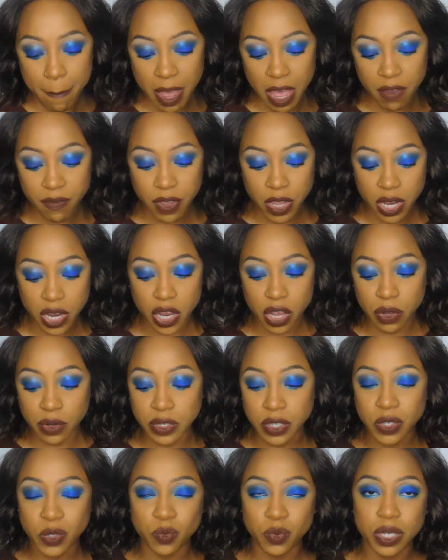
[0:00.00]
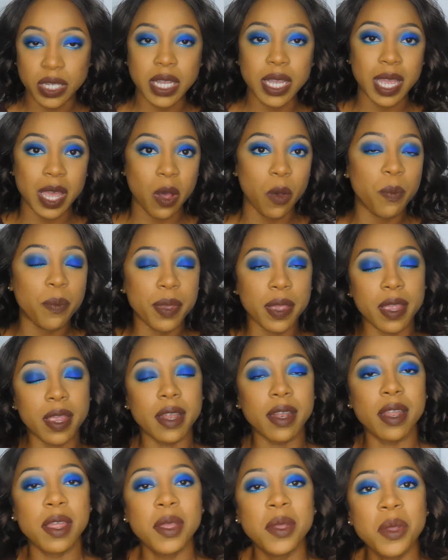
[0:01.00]
my videos is really
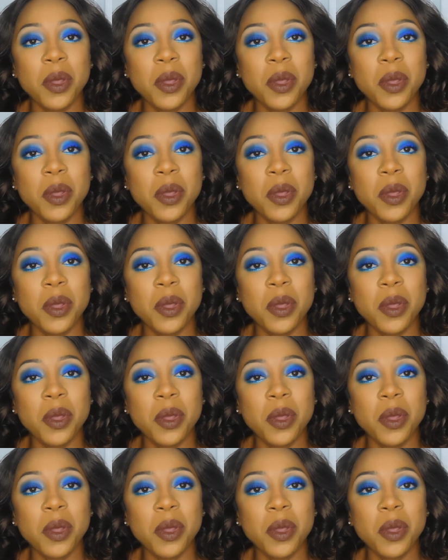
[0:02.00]
helping